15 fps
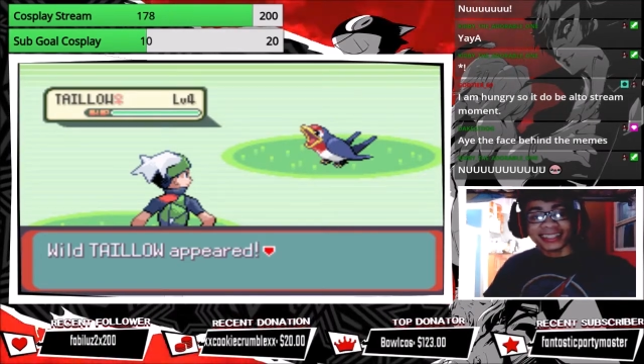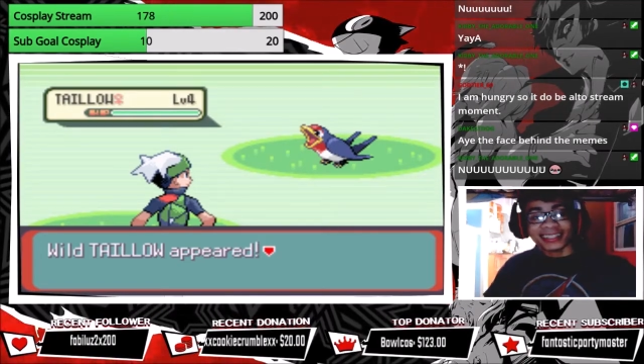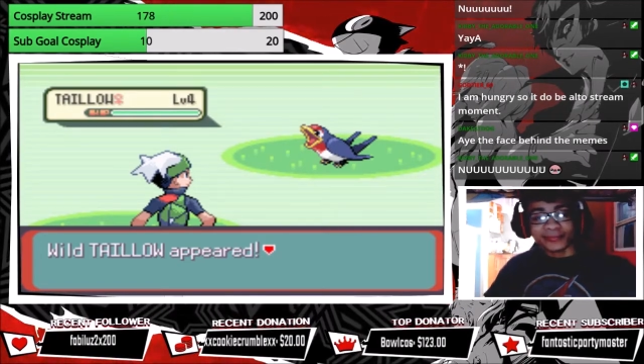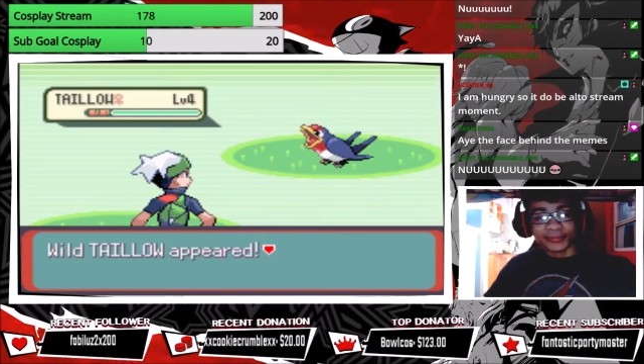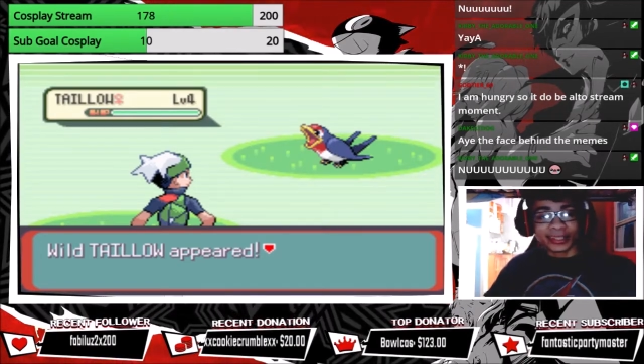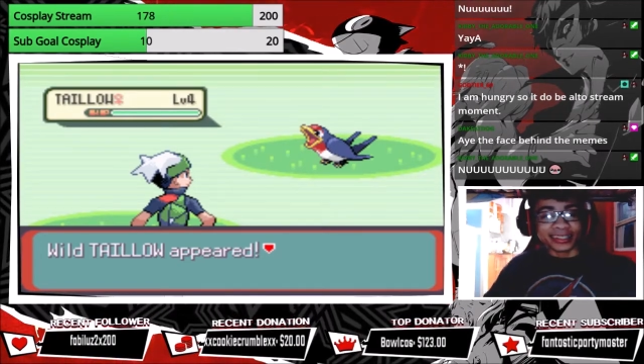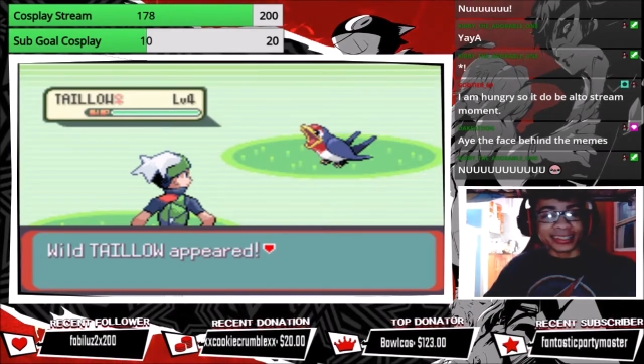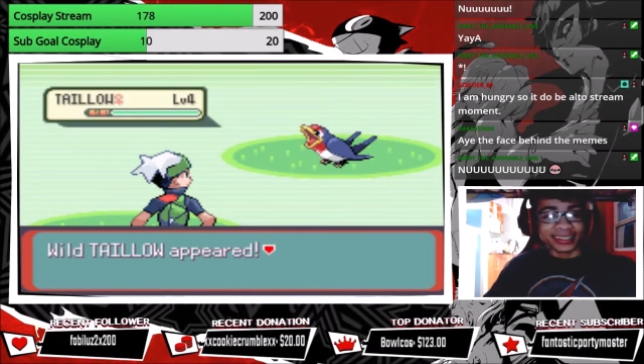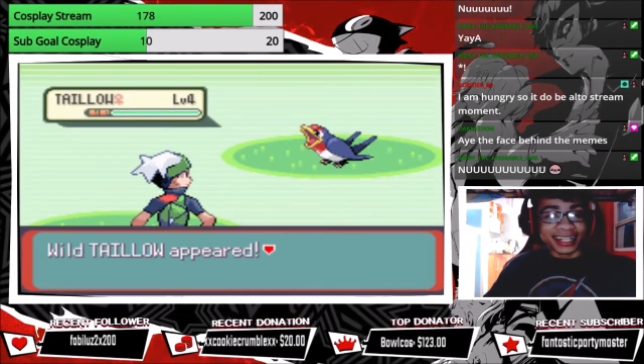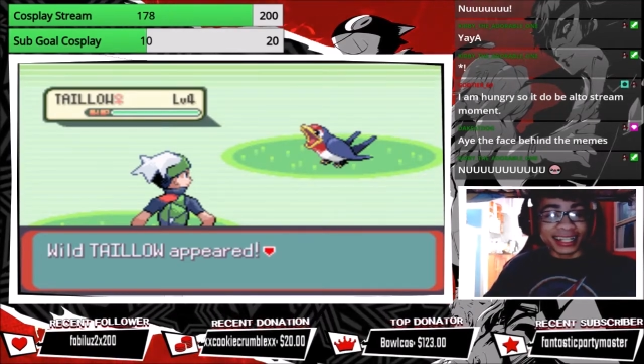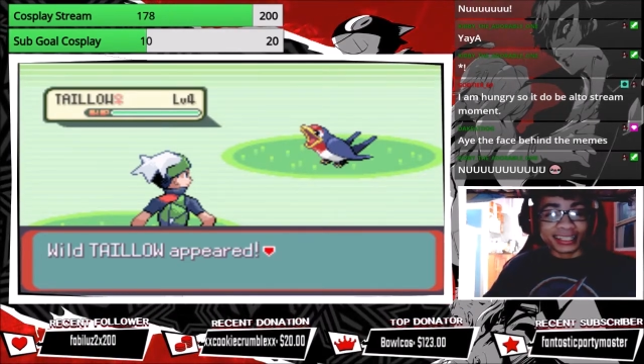Because that's